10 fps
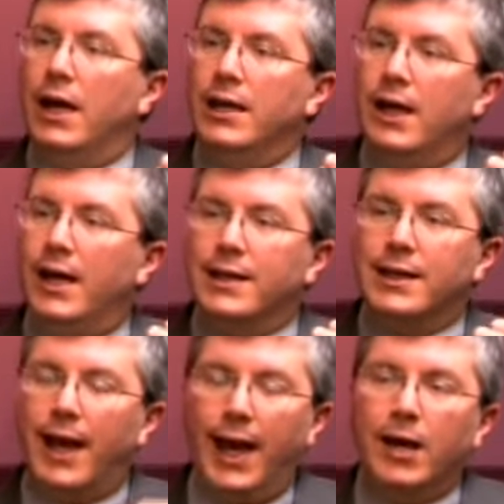it
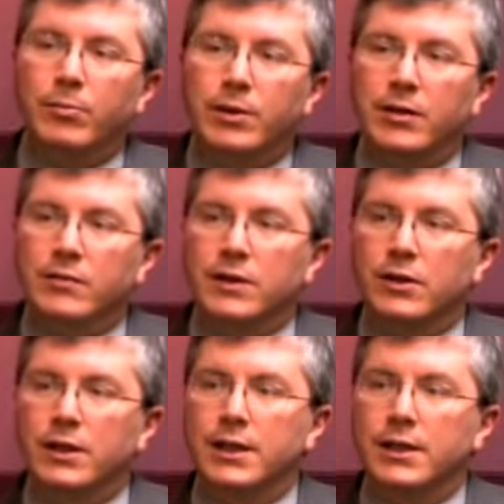it can be a
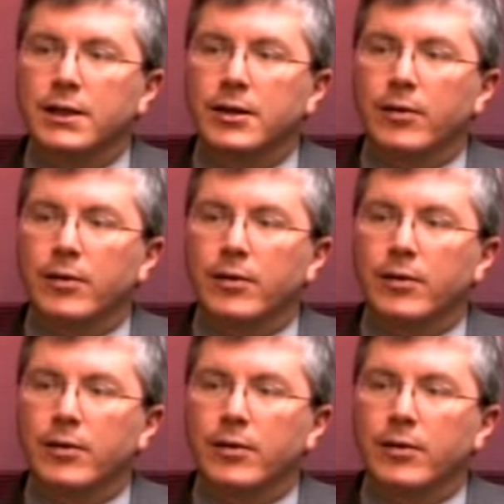very